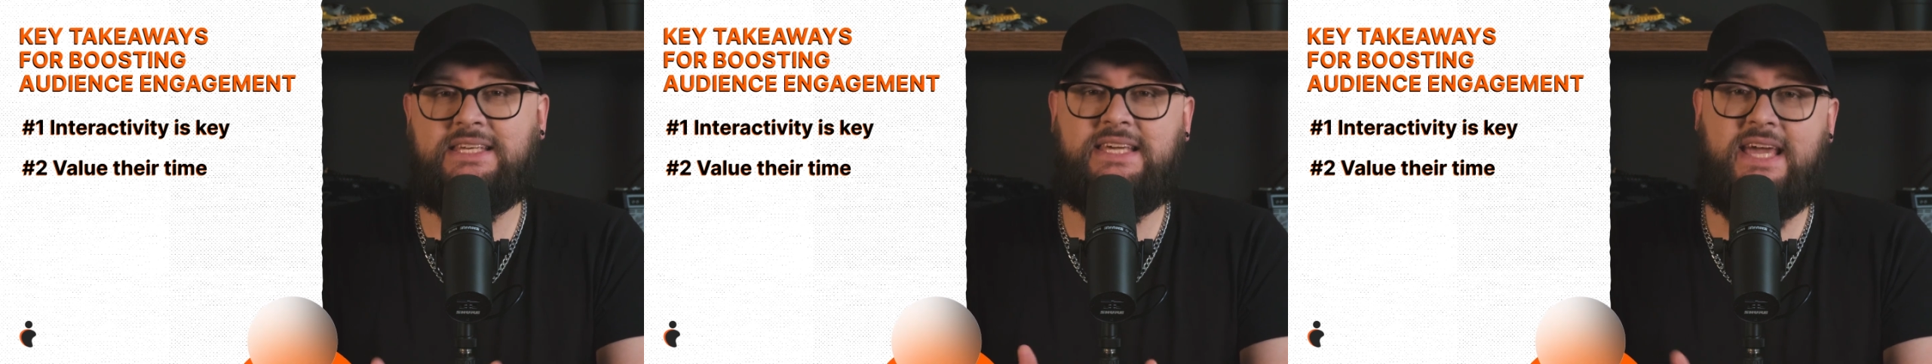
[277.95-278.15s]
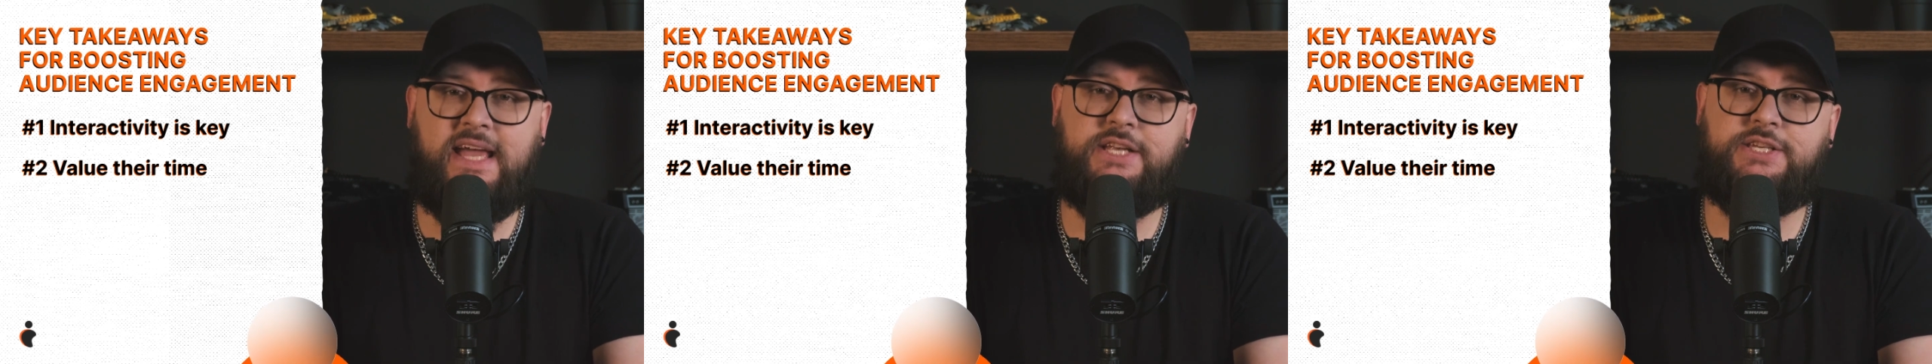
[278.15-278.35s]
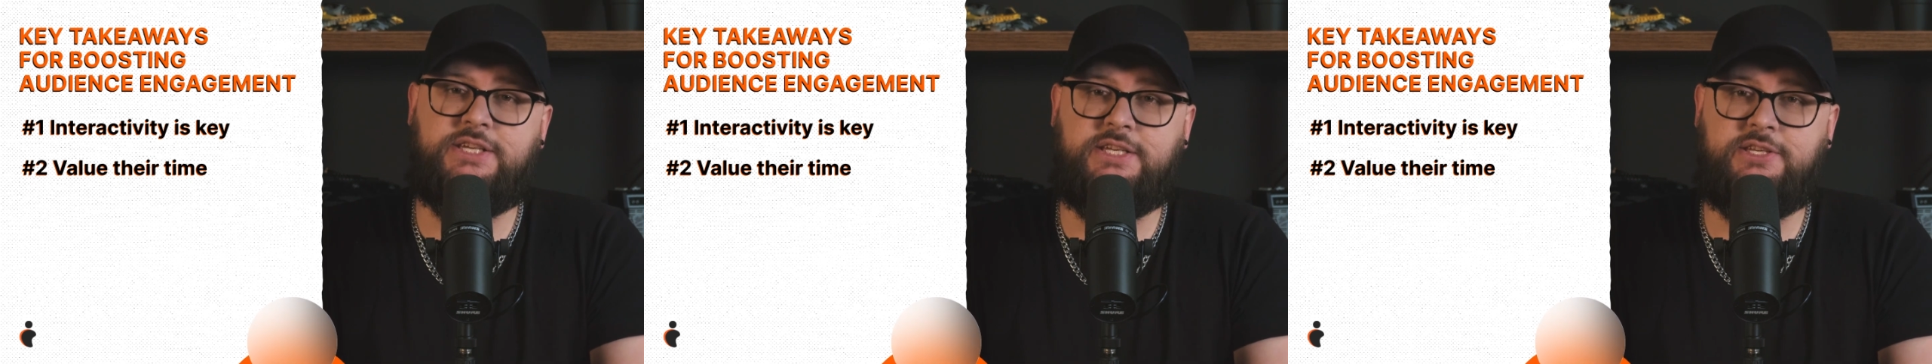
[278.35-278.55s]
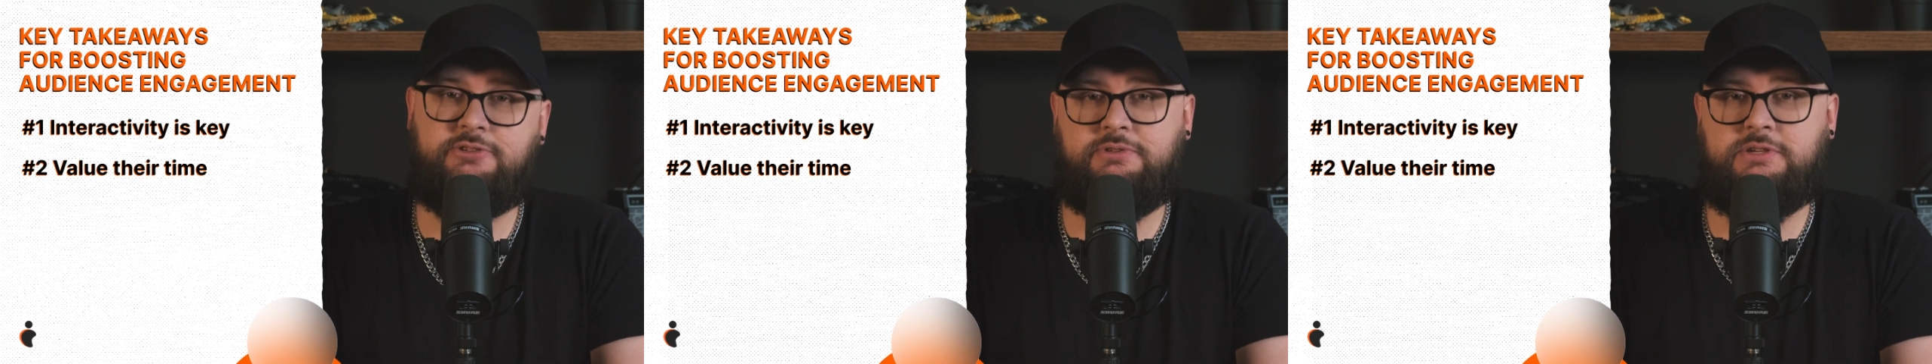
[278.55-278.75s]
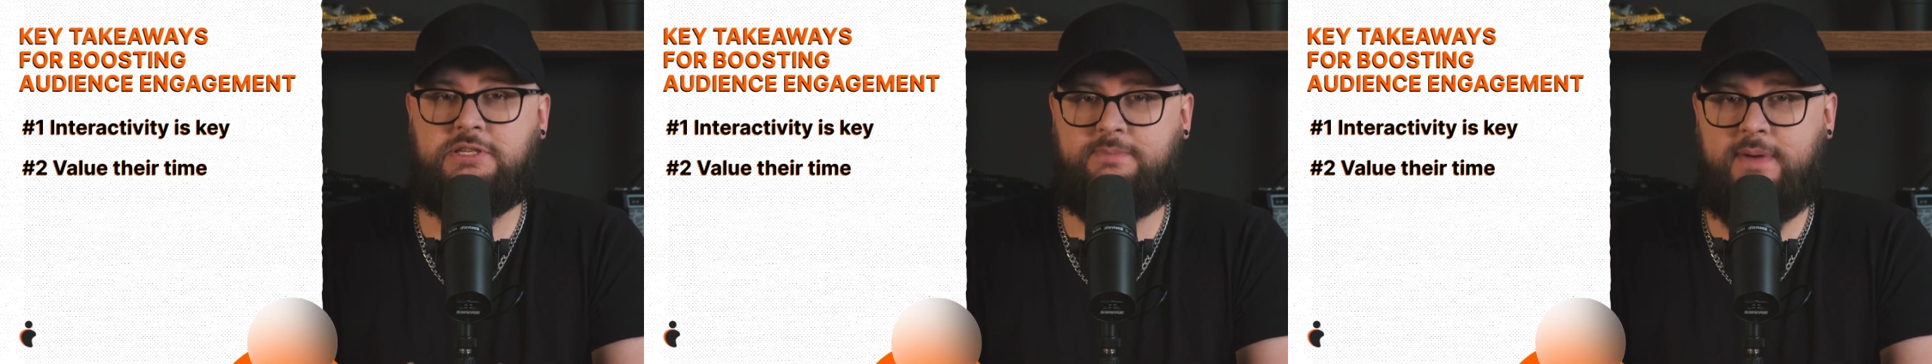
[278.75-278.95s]
engaging
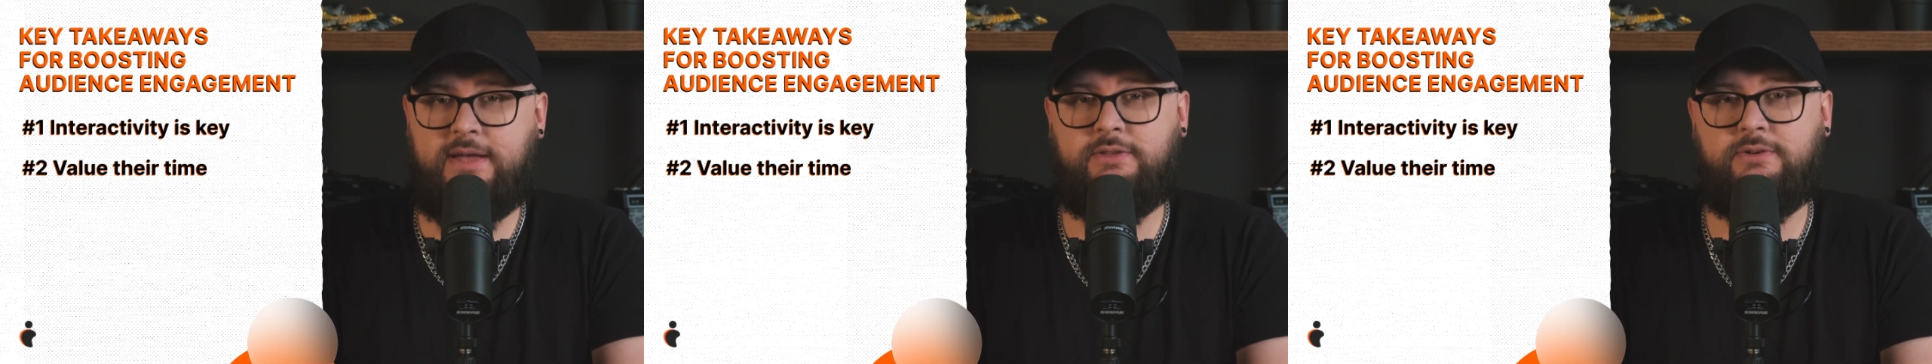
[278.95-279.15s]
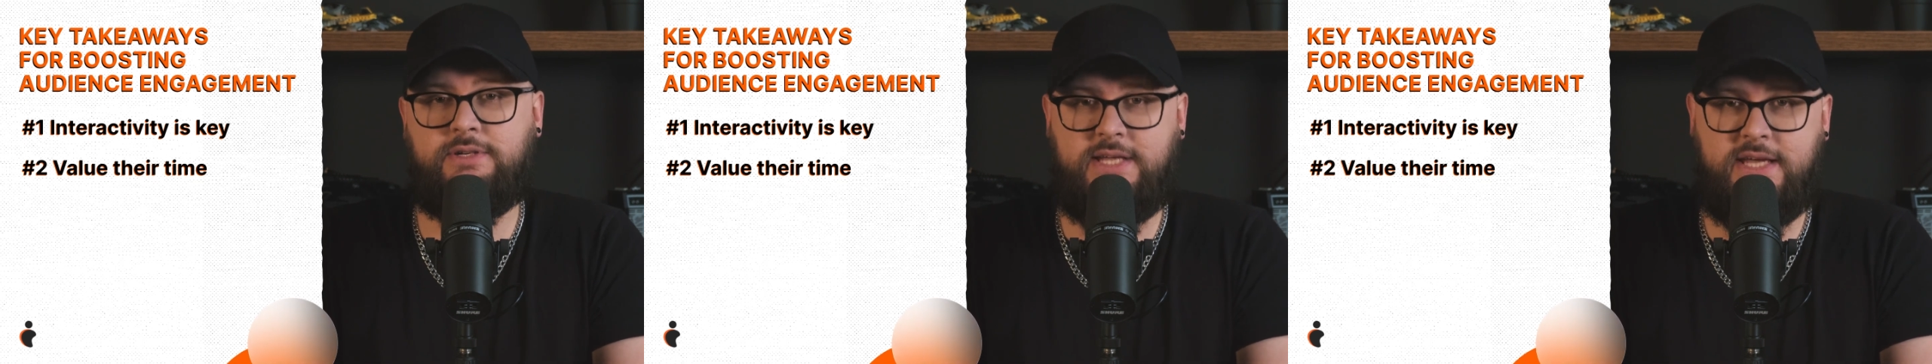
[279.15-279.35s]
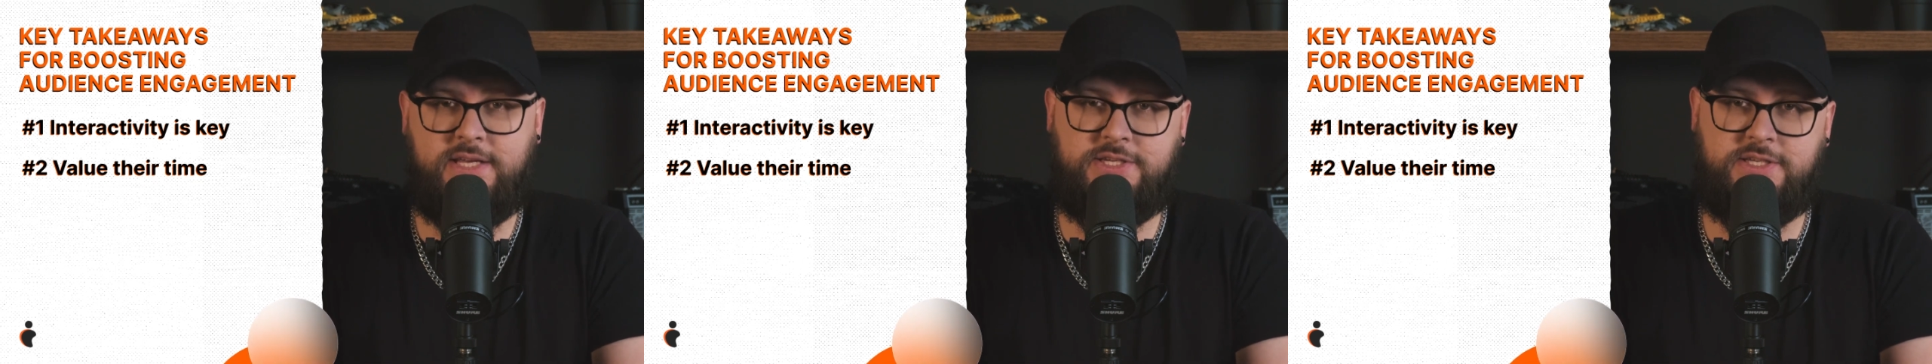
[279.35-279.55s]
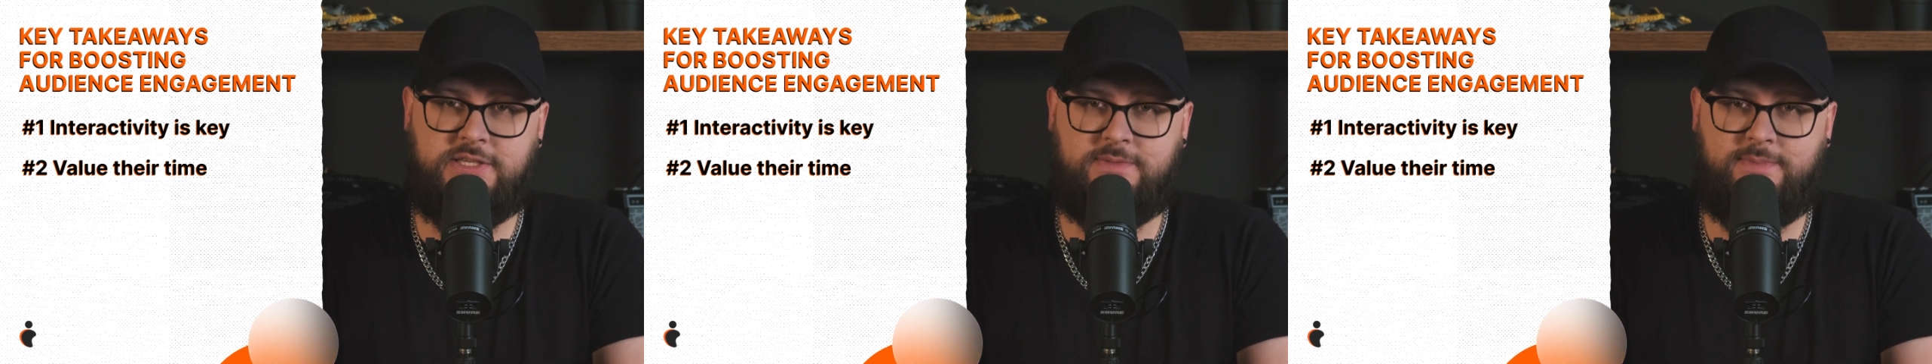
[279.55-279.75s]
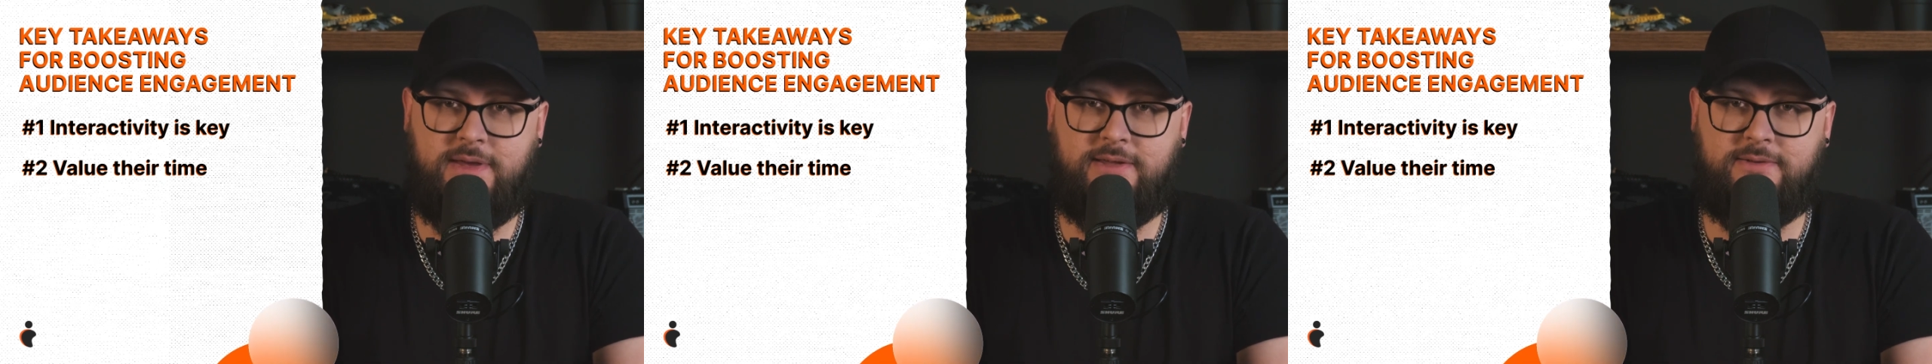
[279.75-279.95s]
to respect their
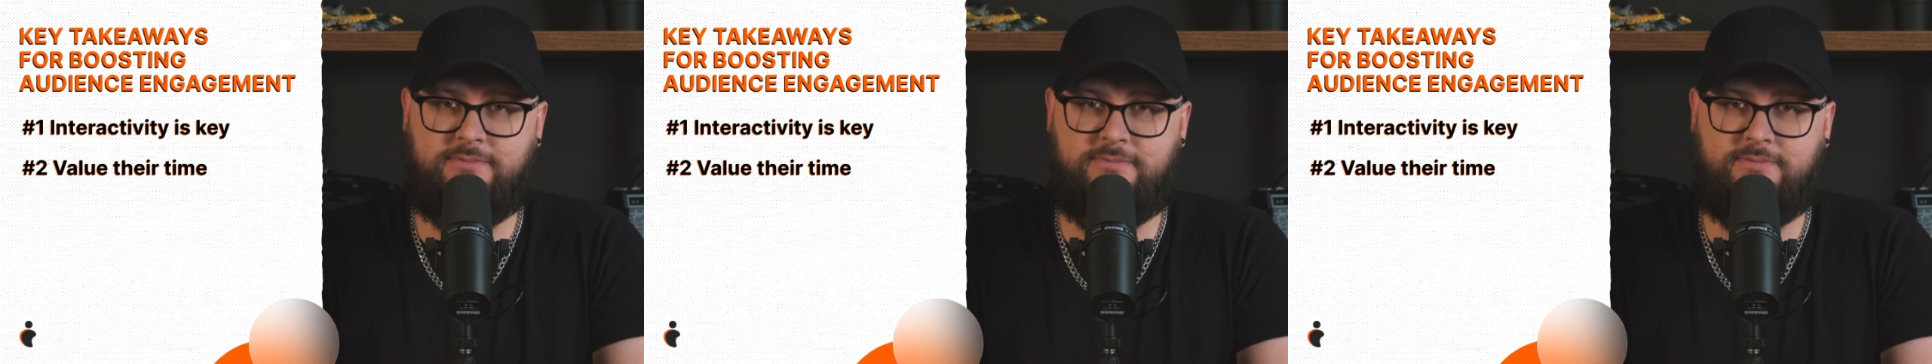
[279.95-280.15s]
attention span.